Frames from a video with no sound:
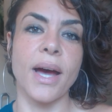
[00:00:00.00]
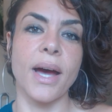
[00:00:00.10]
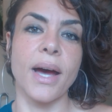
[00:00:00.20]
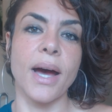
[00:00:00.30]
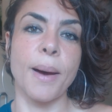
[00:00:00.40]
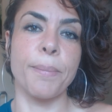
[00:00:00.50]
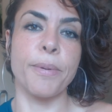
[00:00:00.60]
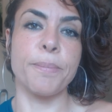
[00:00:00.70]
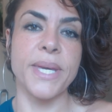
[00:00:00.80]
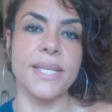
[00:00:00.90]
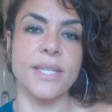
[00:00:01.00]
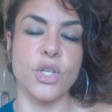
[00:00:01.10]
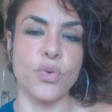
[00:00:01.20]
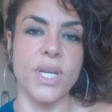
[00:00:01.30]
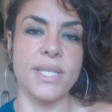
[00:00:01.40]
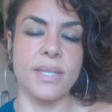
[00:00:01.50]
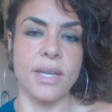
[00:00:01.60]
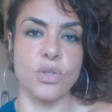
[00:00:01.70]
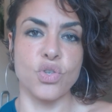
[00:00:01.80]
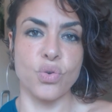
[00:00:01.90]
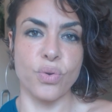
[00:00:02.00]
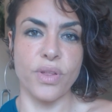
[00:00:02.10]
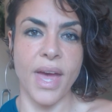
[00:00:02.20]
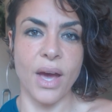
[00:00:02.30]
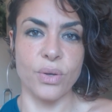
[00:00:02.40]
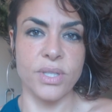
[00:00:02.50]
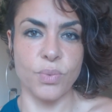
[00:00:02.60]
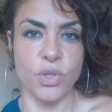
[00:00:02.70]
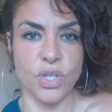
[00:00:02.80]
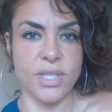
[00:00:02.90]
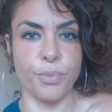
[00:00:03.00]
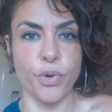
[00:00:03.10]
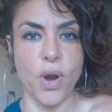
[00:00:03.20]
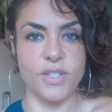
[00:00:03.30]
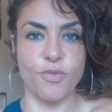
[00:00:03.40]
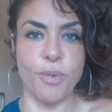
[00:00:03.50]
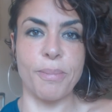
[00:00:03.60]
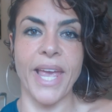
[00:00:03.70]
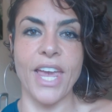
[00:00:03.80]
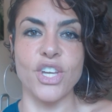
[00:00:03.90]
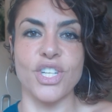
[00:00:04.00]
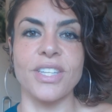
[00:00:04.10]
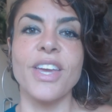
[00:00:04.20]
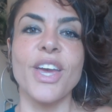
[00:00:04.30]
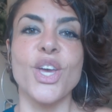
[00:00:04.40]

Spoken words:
up Bees in Greece and Truth Out, which is a progressive publication.